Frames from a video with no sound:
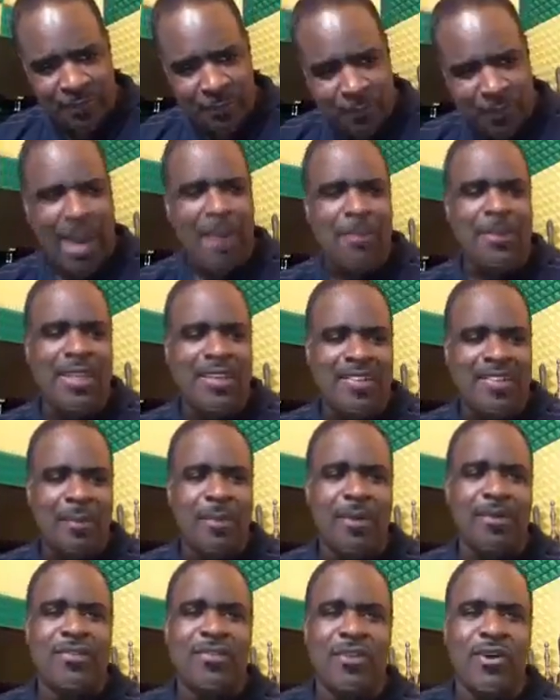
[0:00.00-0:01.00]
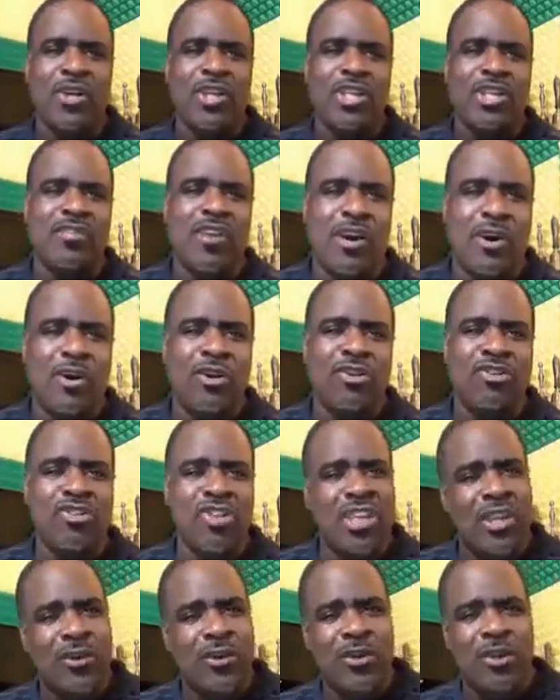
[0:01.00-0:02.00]
Prime Minister must turn over
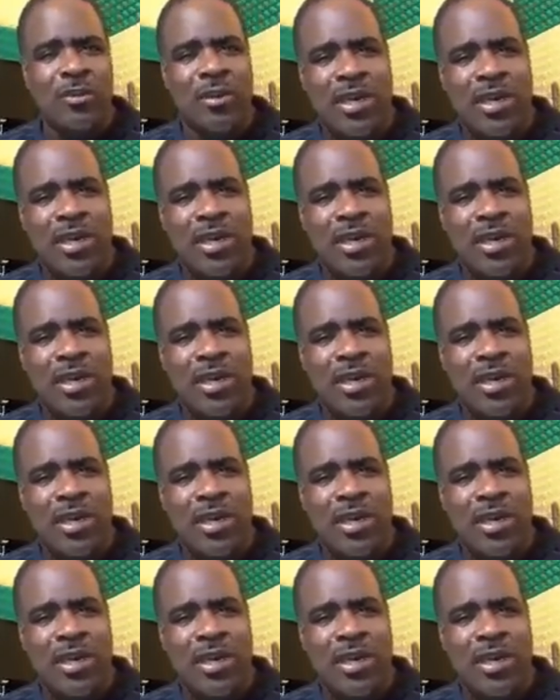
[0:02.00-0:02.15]
country give